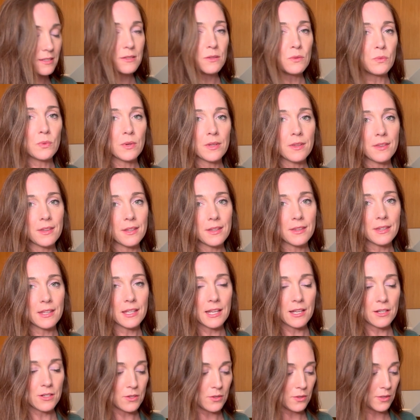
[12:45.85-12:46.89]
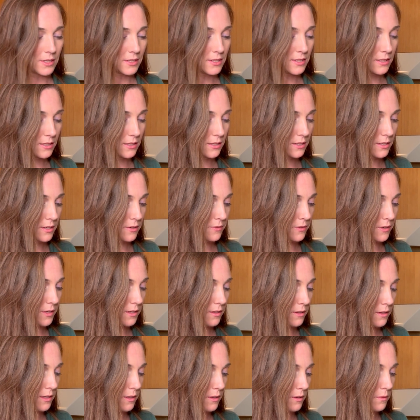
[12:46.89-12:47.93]
the one thing that I do that's a little
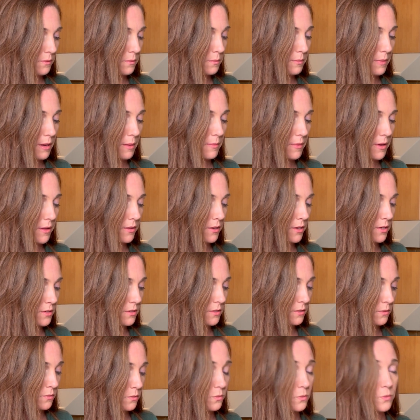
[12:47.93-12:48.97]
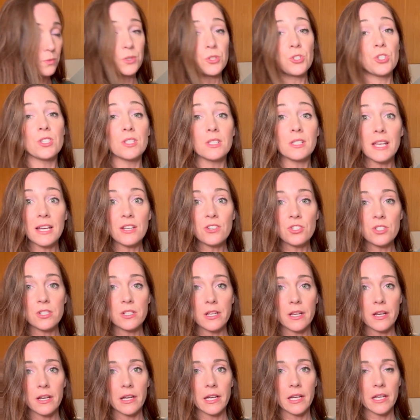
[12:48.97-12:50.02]
different than my mother's, which is
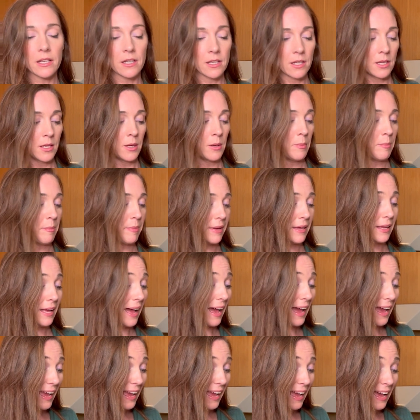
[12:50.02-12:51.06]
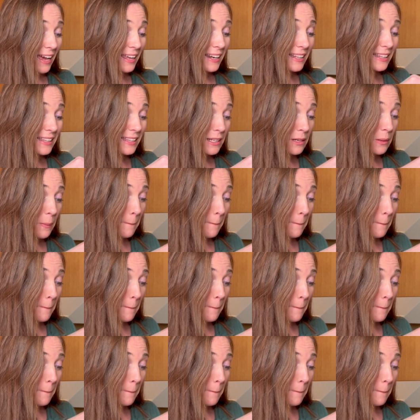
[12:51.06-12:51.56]
legendary. But I add a little